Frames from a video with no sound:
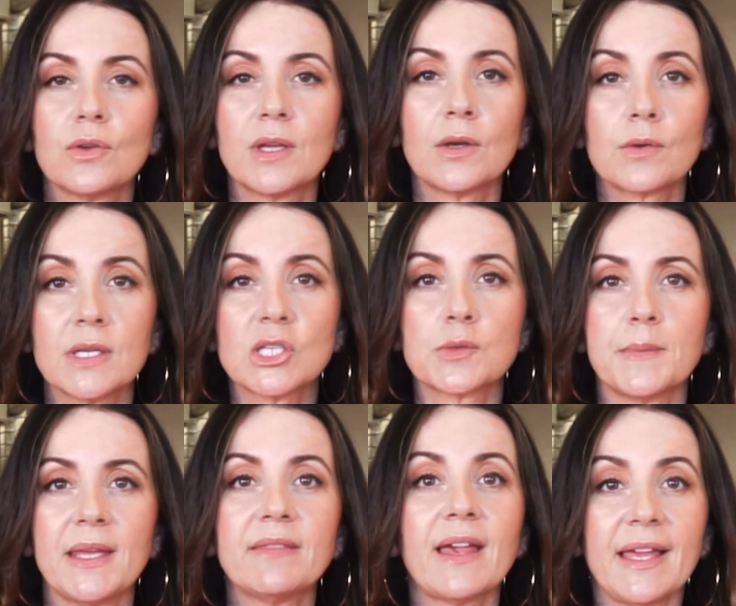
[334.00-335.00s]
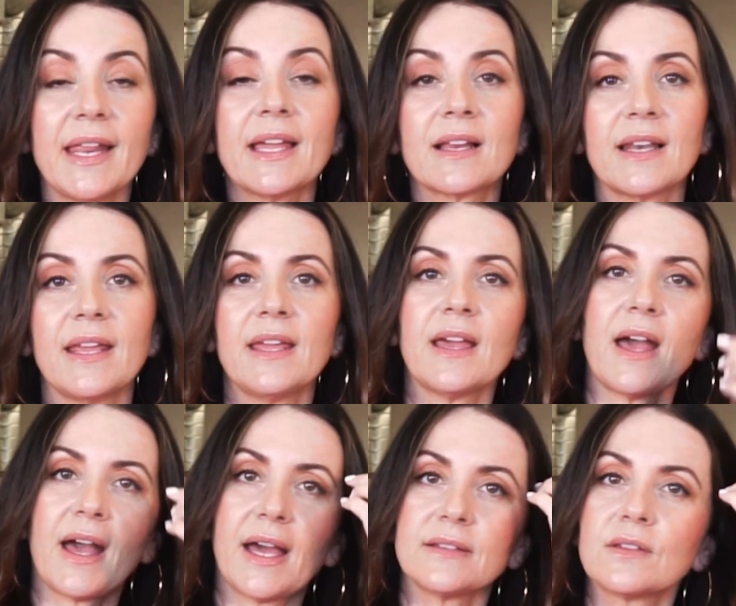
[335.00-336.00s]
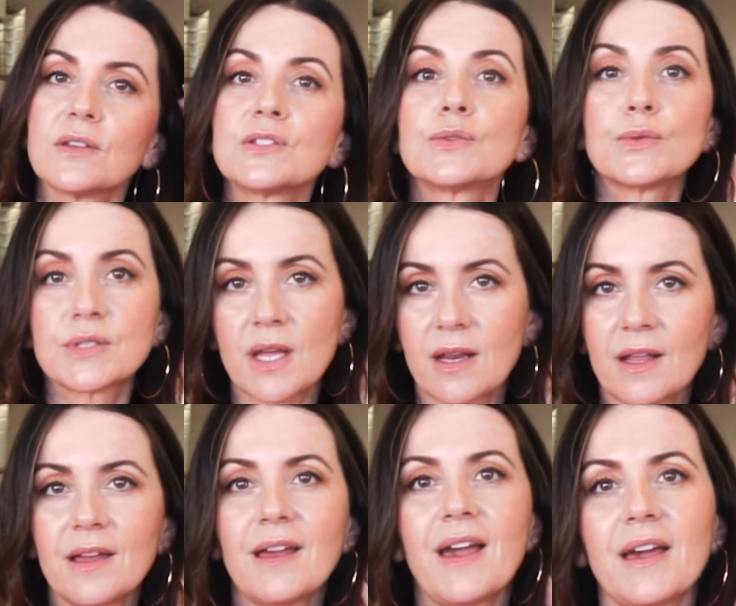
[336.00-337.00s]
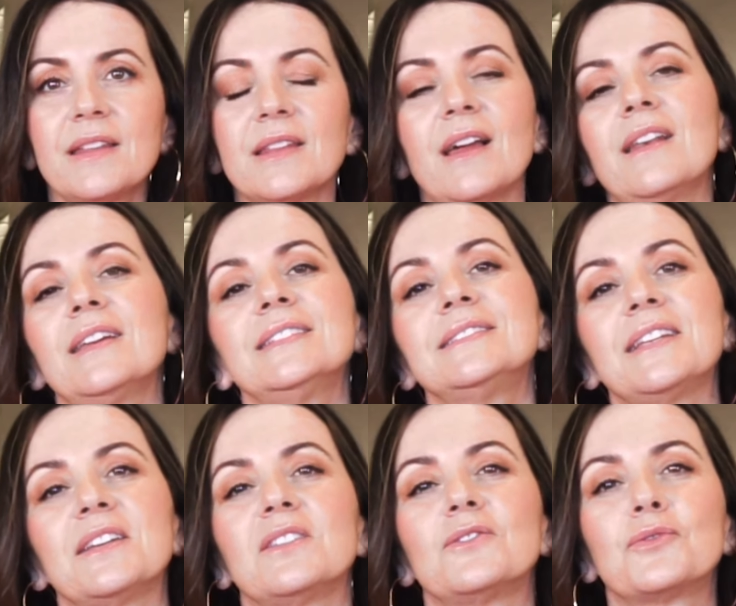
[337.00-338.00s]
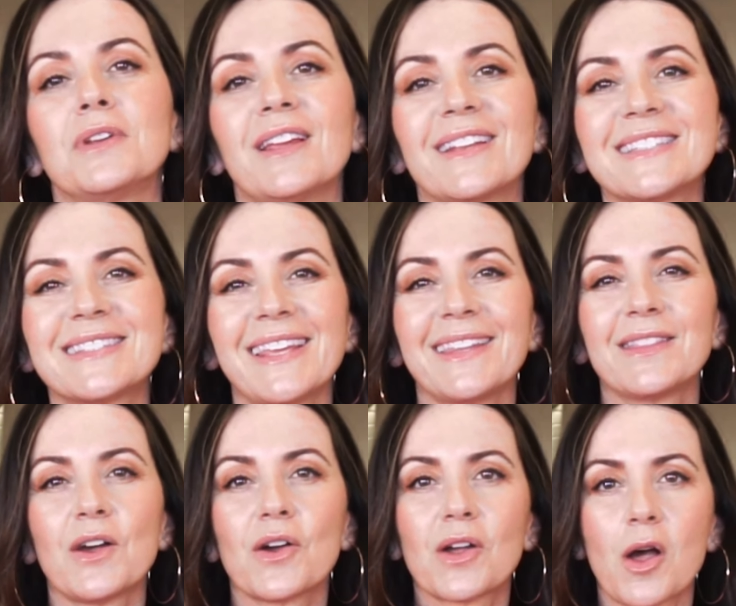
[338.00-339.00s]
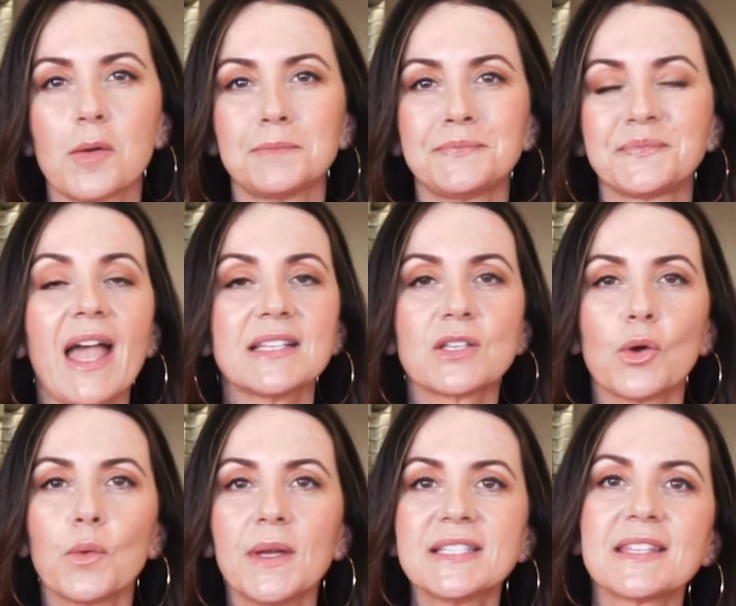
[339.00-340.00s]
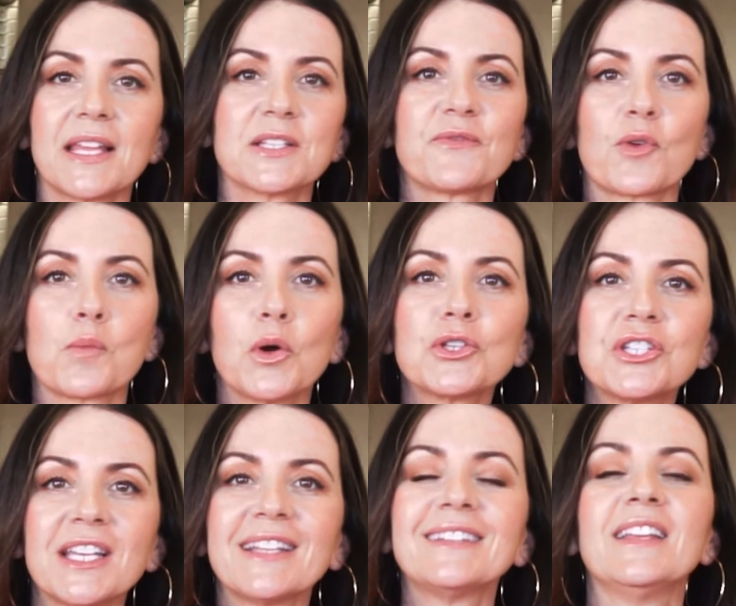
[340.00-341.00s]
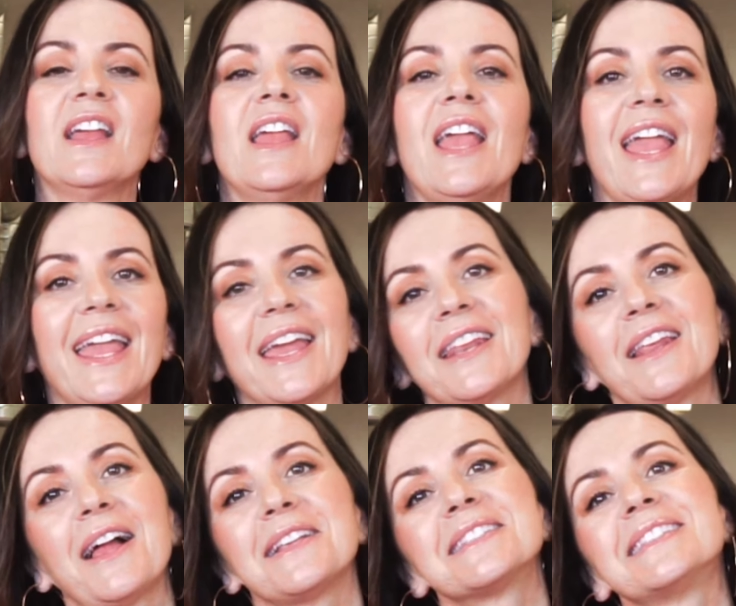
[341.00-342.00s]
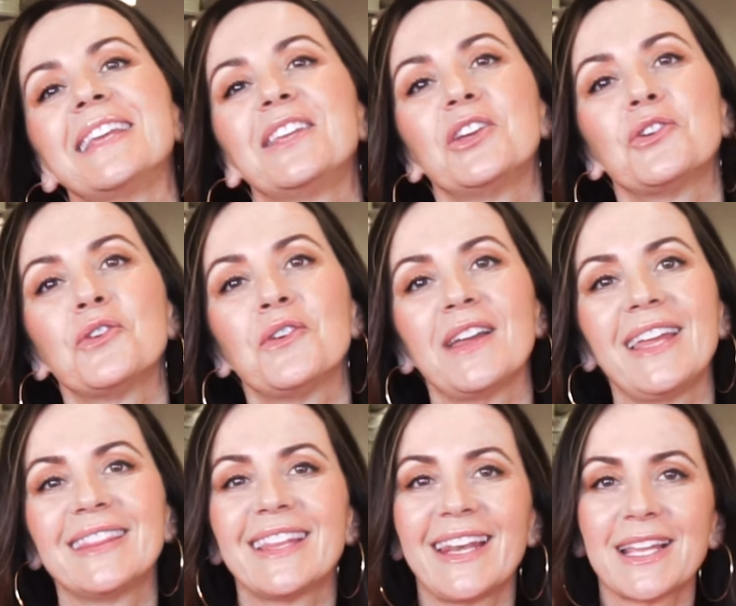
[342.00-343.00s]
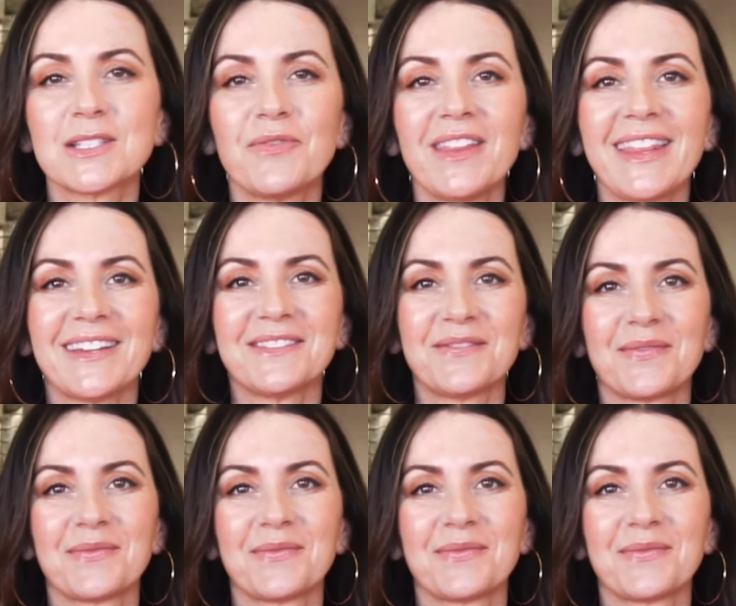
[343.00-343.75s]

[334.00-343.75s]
can reach me directly at Susana@ALANTErealestate.com. As always, thanks for watching, and I'll see you in the next video.